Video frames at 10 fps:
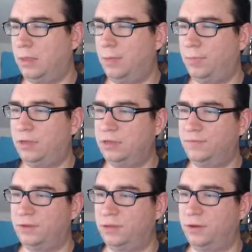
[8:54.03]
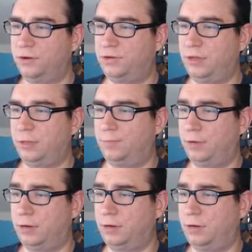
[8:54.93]
Because of his leader skill, I'm
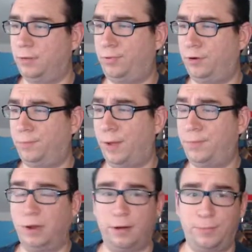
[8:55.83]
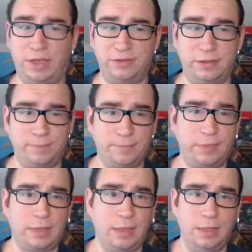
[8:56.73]
gonna put him up here in Amazing.
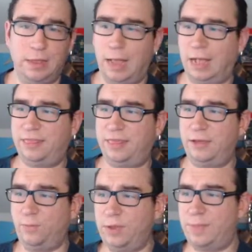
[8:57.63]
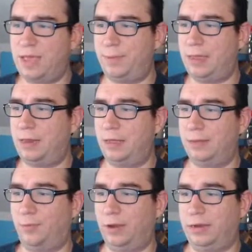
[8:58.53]
I think we may be hitting
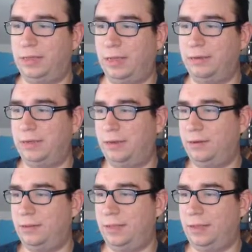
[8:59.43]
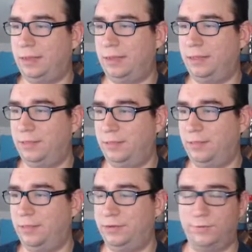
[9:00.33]
the point in content,
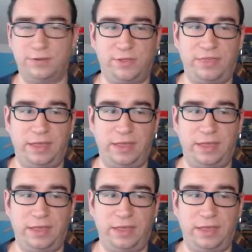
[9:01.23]
this was a thing